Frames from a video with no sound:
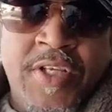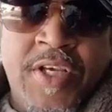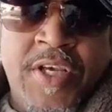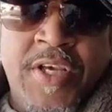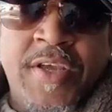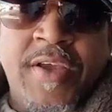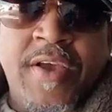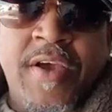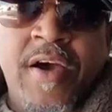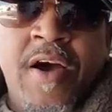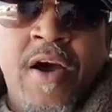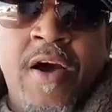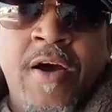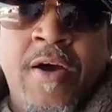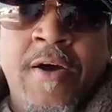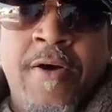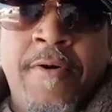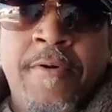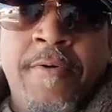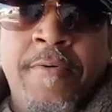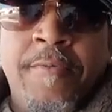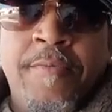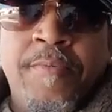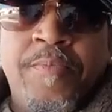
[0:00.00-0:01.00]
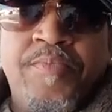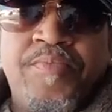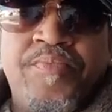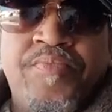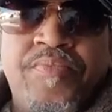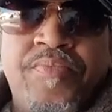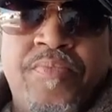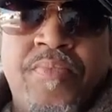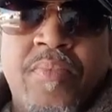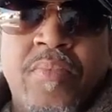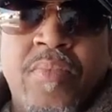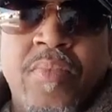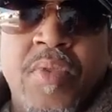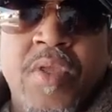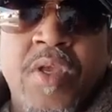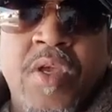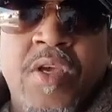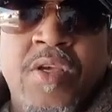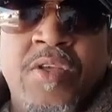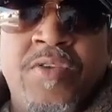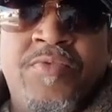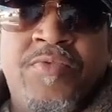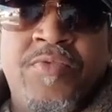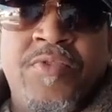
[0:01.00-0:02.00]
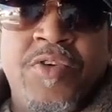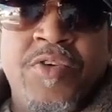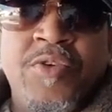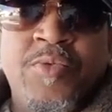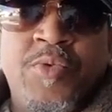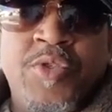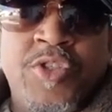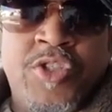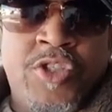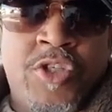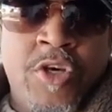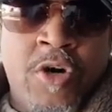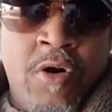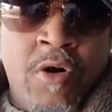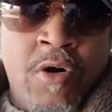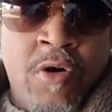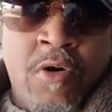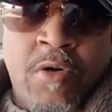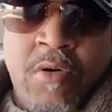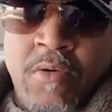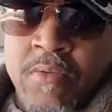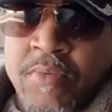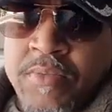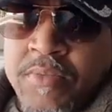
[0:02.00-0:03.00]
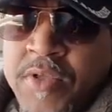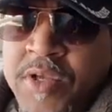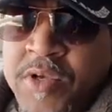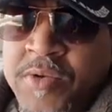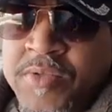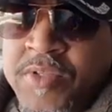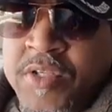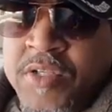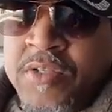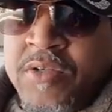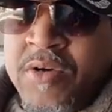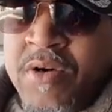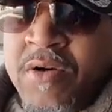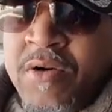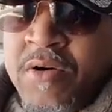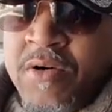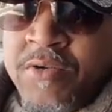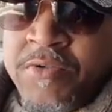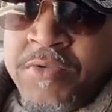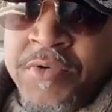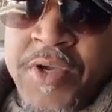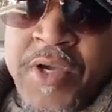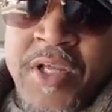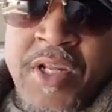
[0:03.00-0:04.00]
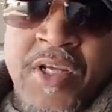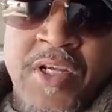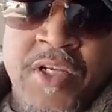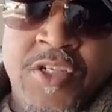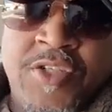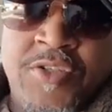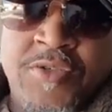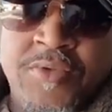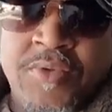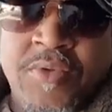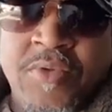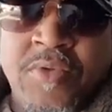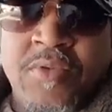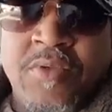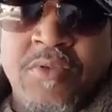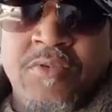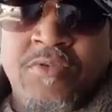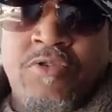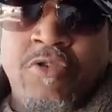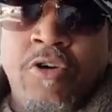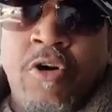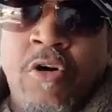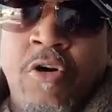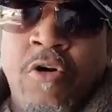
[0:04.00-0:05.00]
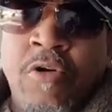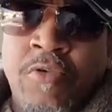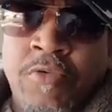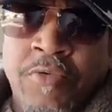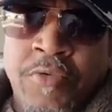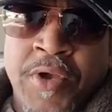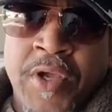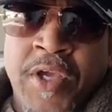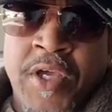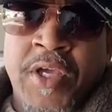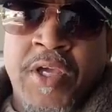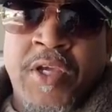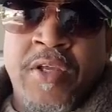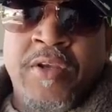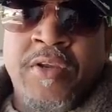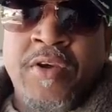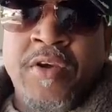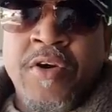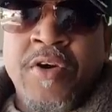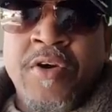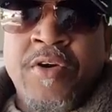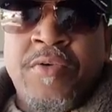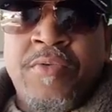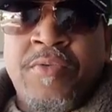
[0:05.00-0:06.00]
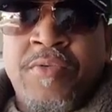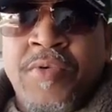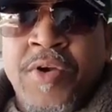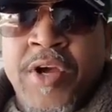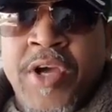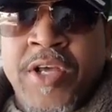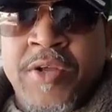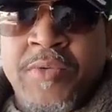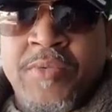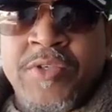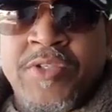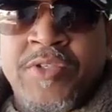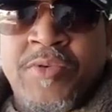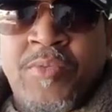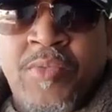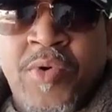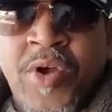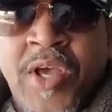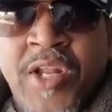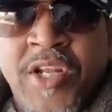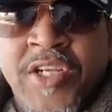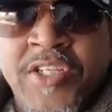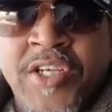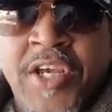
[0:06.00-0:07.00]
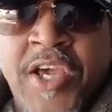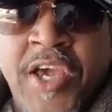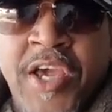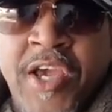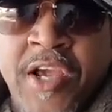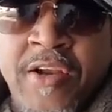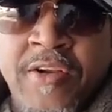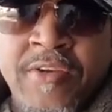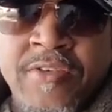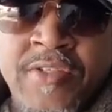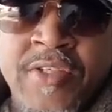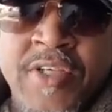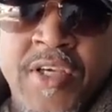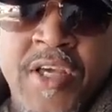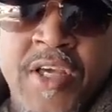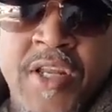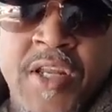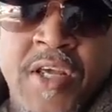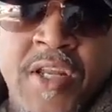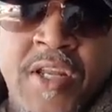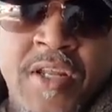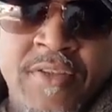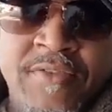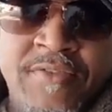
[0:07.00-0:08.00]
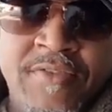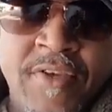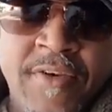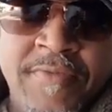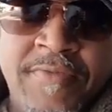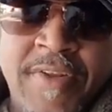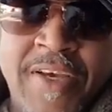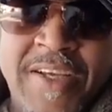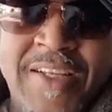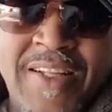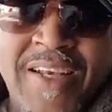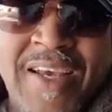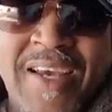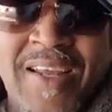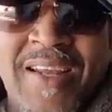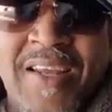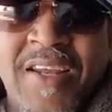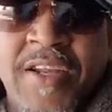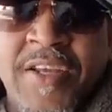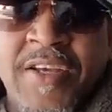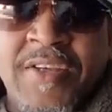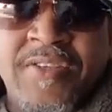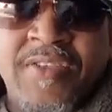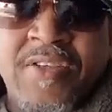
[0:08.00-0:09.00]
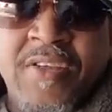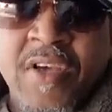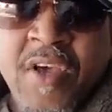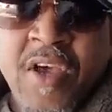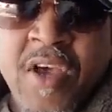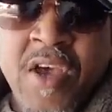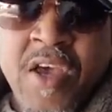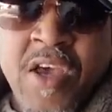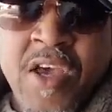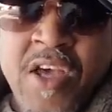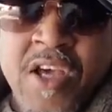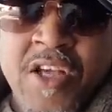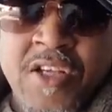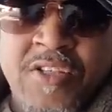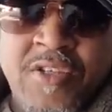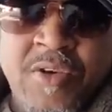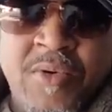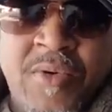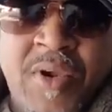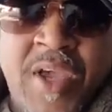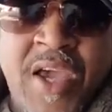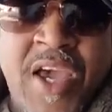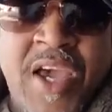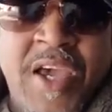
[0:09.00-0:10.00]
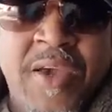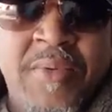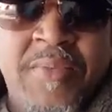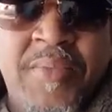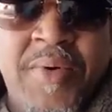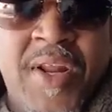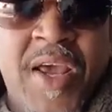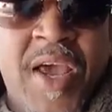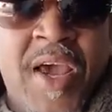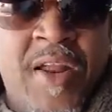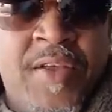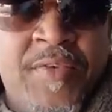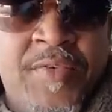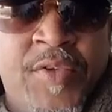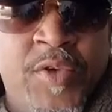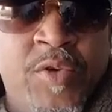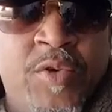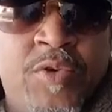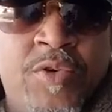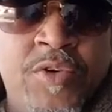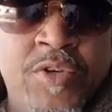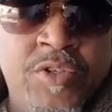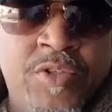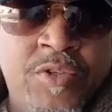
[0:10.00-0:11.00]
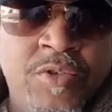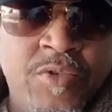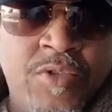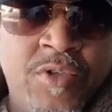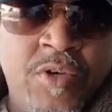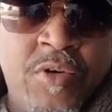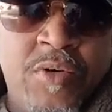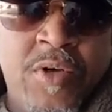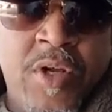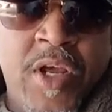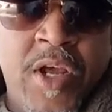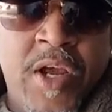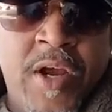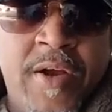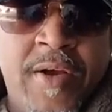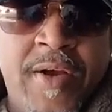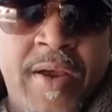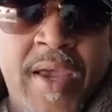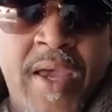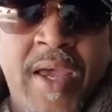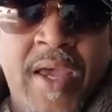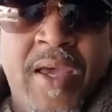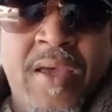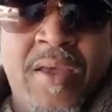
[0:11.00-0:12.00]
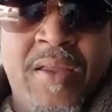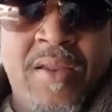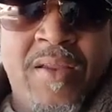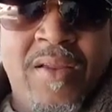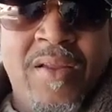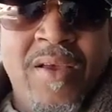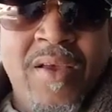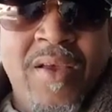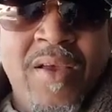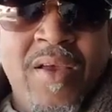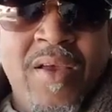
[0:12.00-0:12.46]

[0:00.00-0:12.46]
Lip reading: thing, it was dull. It was a dull green, red with some reddish hairs in it and stuff like that. And it's okay, but it had a few crystals on there, and